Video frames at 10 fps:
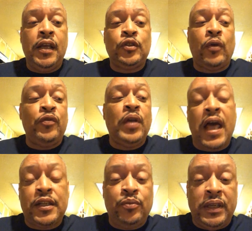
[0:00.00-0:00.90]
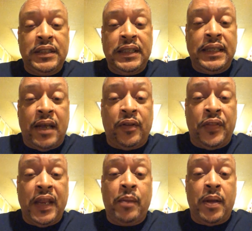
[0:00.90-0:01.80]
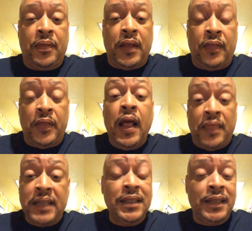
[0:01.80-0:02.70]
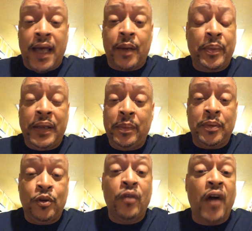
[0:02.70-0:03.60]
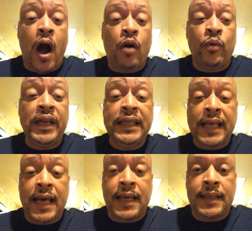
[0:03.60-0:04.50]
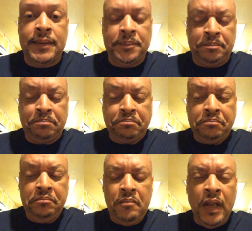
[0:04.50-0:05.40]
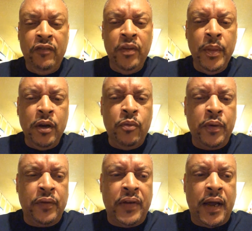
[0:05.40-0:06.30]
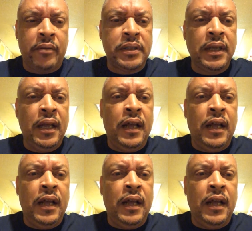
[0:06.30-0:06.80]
So if you guys really sit down and think about that, that's a lot of people who have already died from the coronavirus.